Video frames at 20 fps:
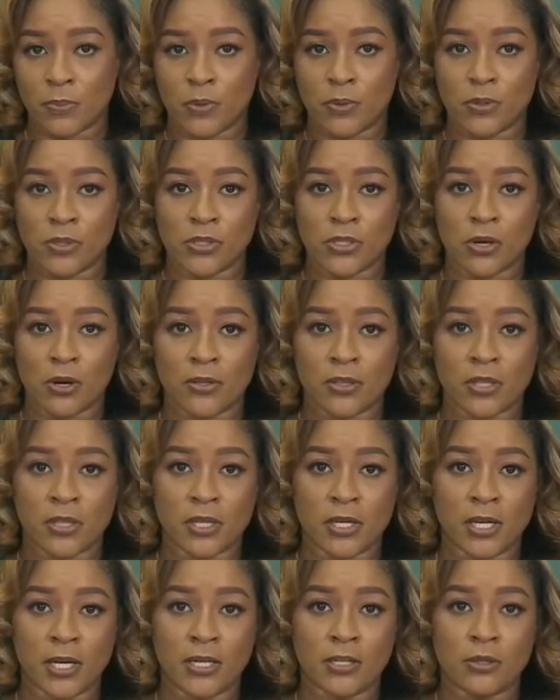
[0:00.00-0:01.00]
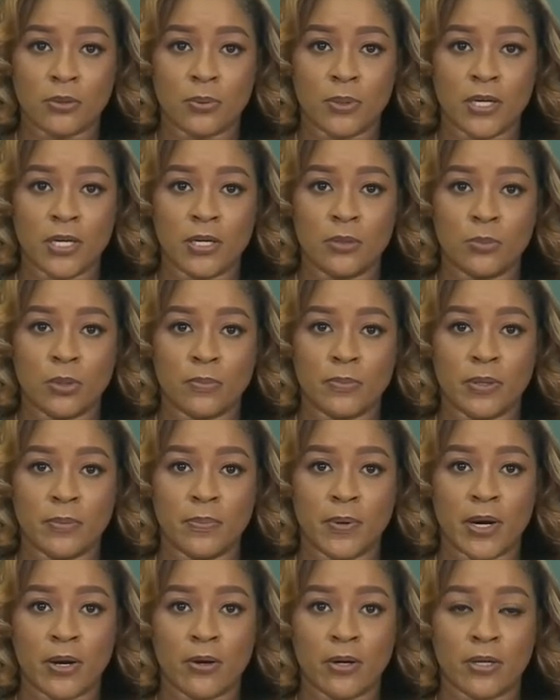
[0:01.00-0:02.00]
reports are that the late Queen will
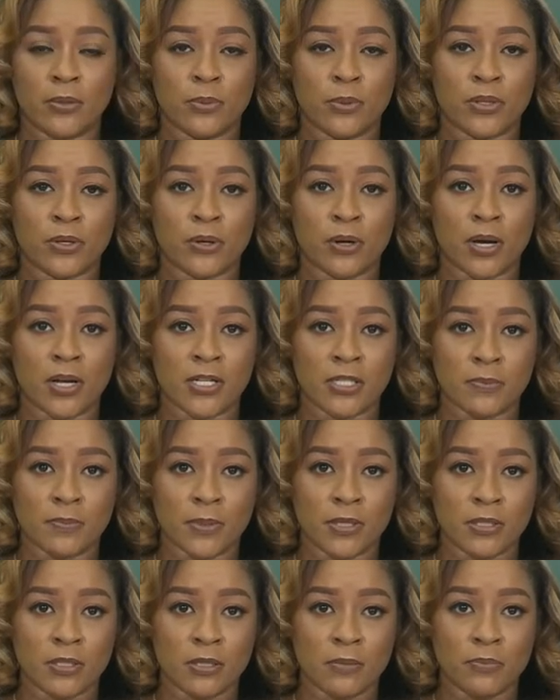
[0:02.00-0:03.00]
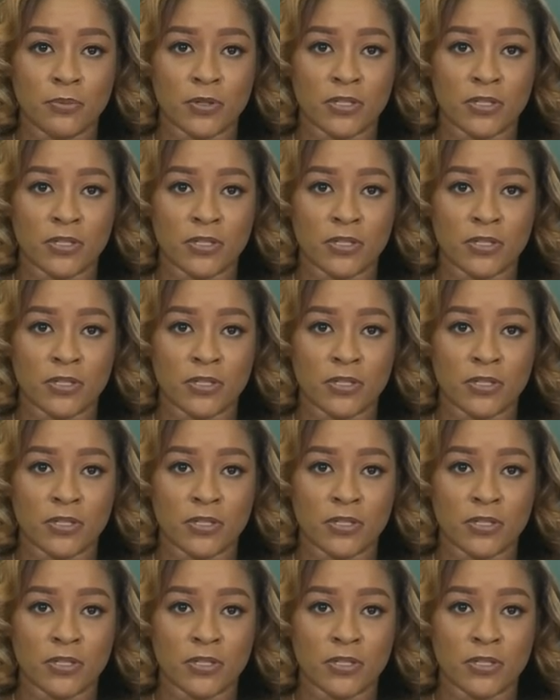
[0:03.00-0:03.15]
be buried with her husband,